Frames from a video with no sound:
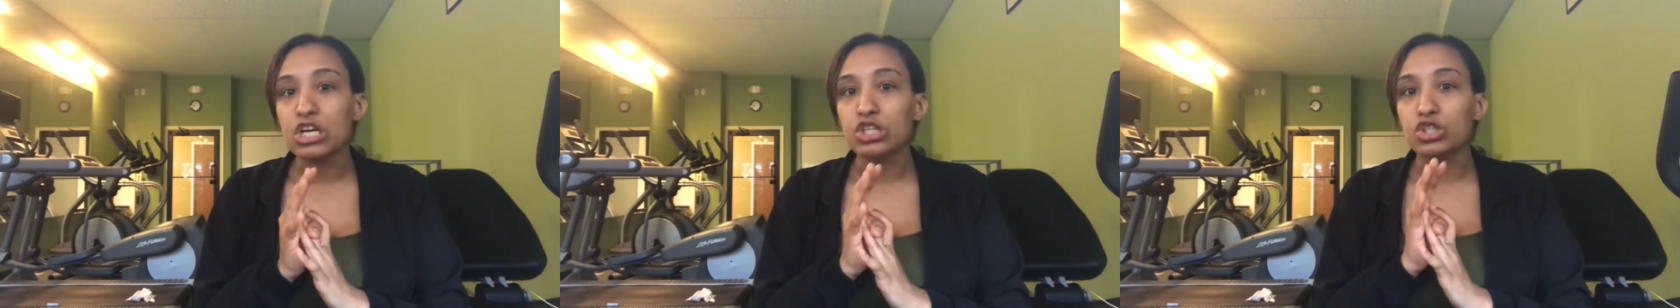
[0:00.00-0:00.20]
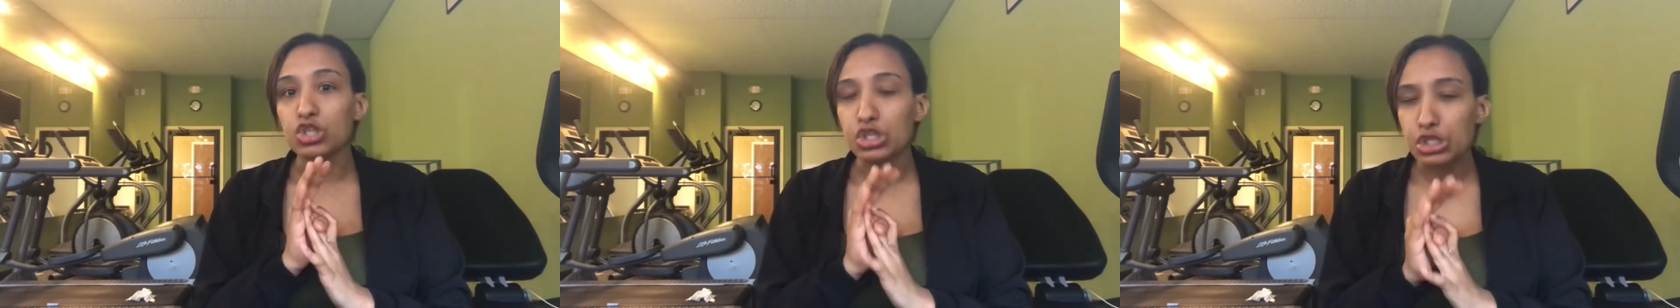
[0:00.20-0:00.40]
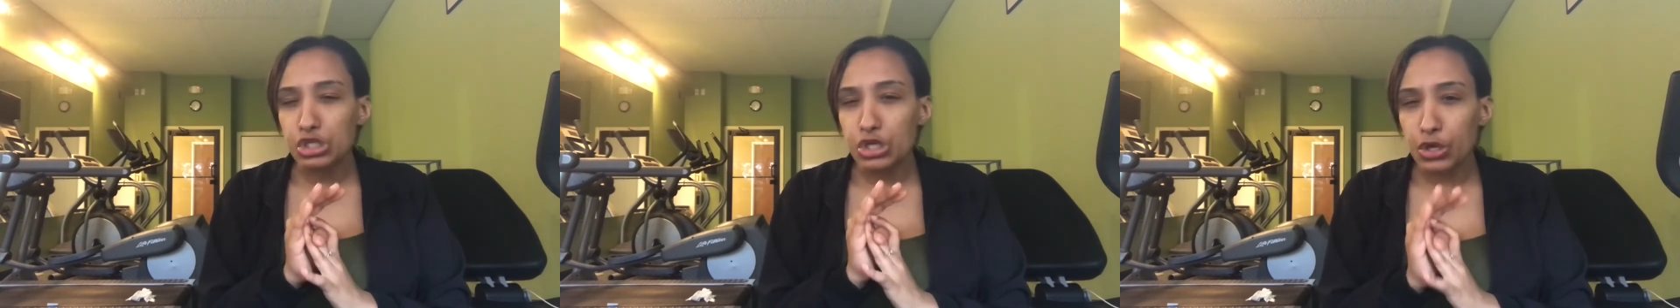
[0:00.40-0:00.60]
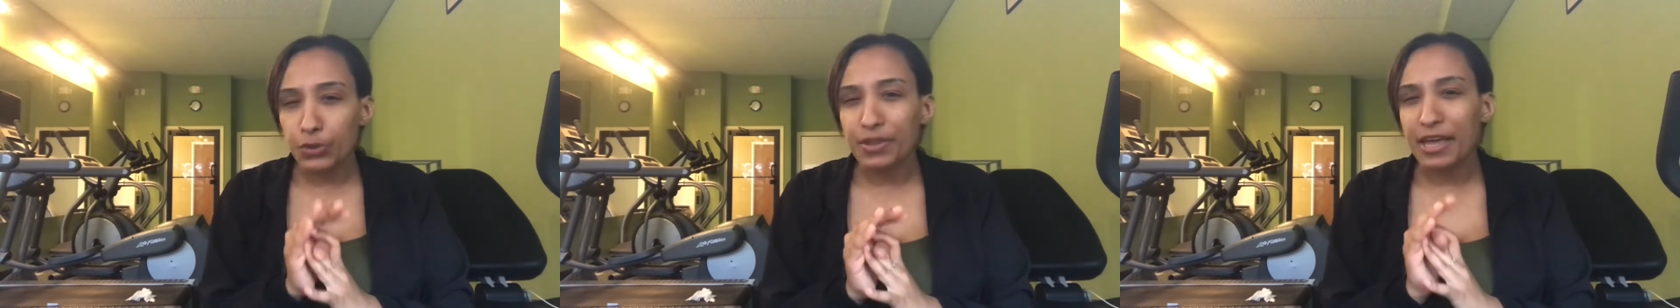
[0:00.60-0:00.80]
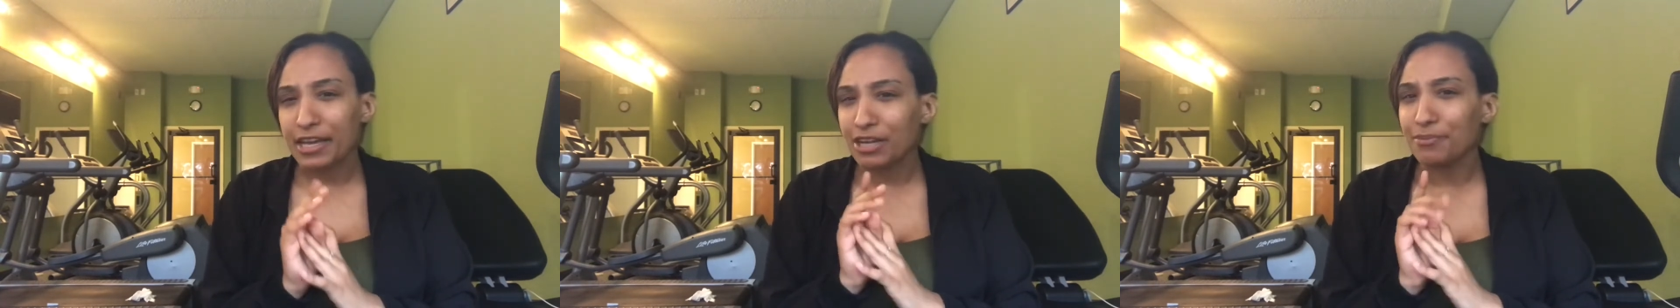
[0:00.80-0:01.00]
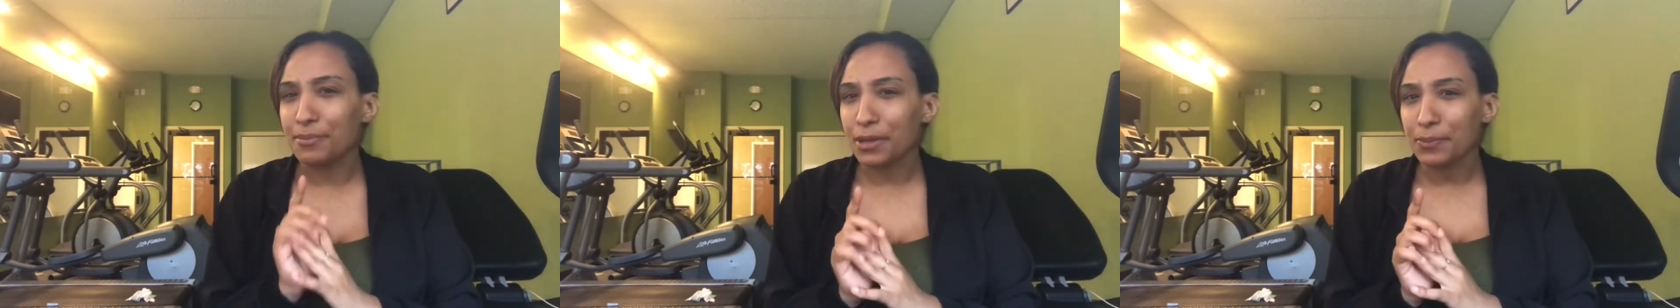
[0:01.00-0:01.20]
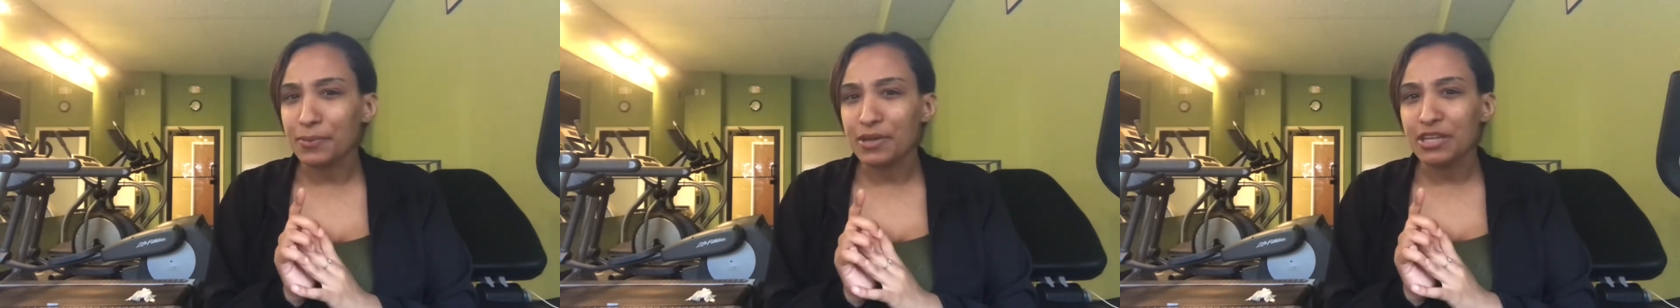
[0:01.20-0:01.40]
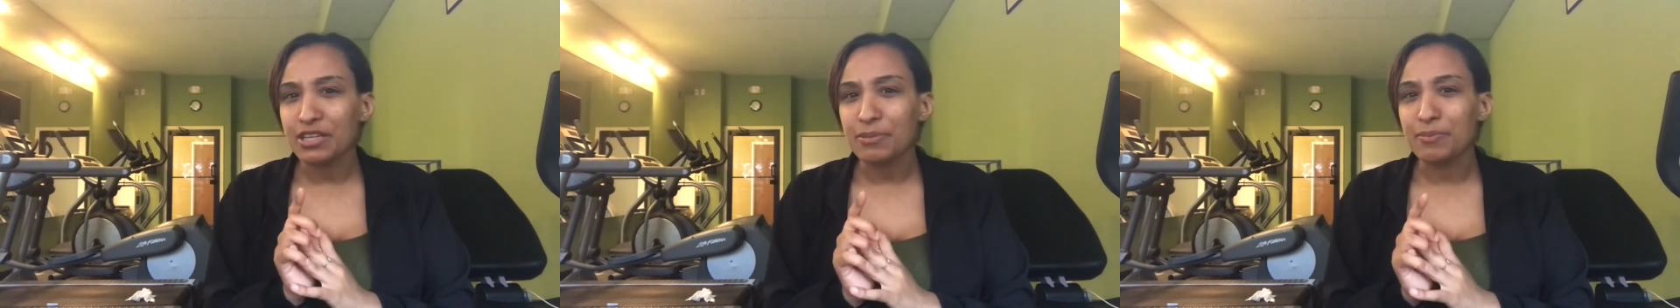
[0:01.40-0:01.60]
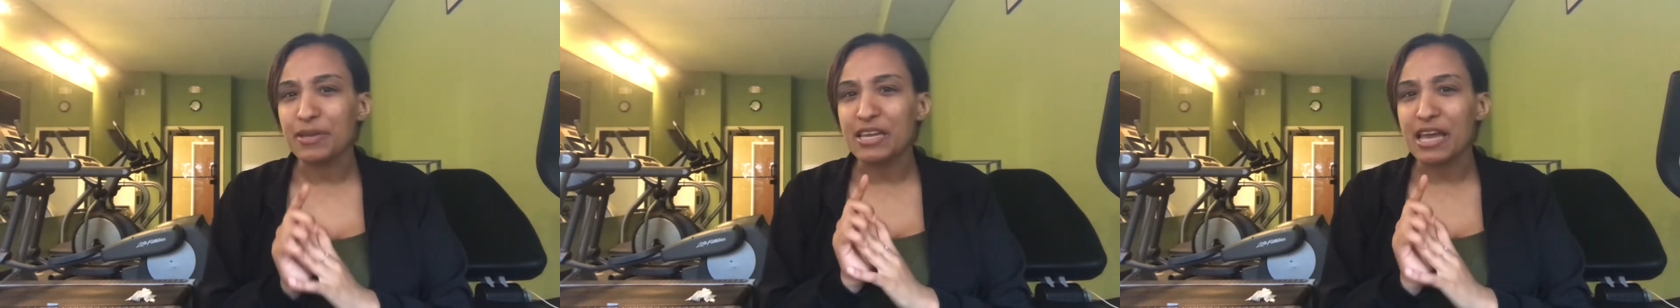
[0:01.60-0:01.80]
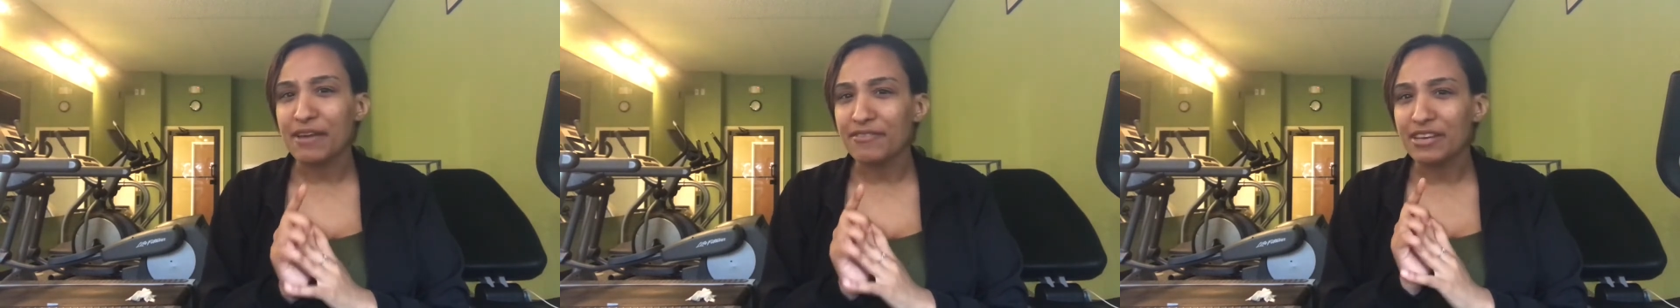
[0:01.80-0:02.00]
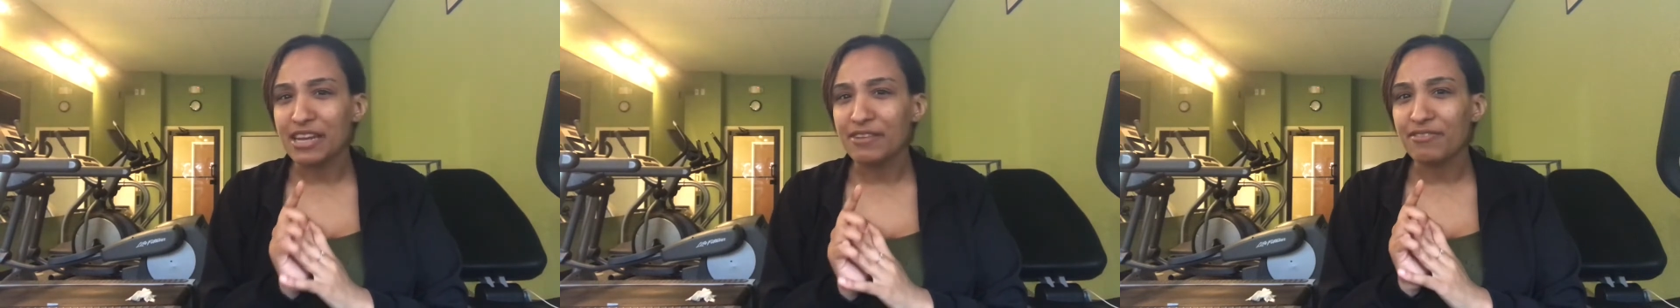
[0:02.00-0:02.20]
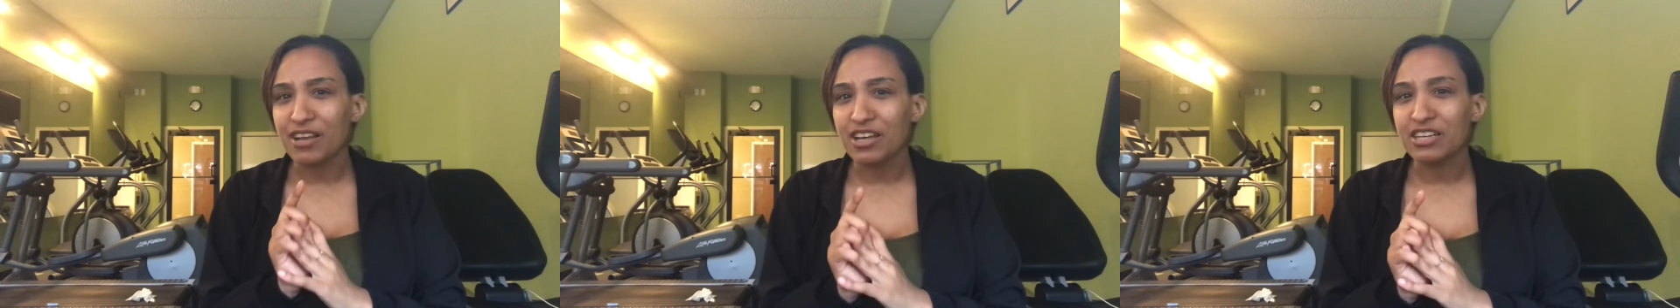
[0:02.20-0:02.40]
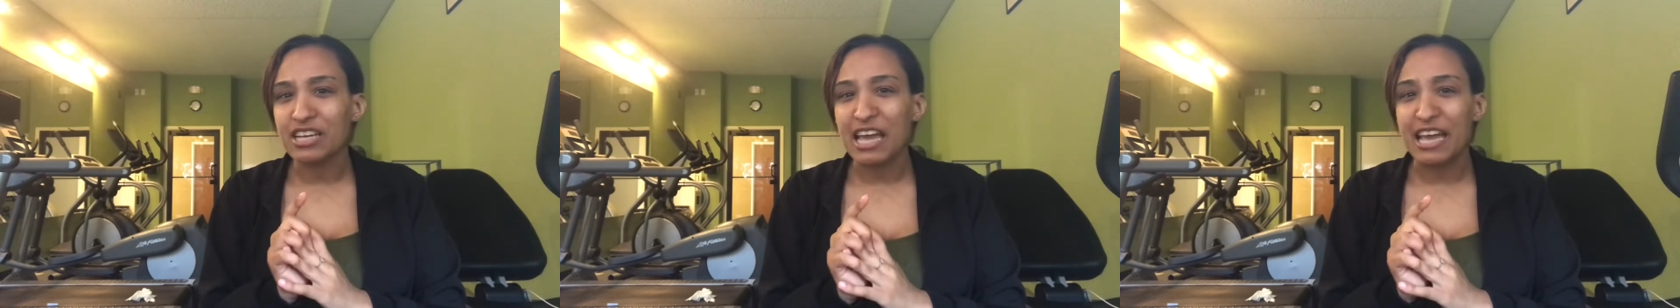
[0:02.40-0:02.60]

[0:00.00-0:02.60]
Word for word: just know that commitment, an everyday vlogger,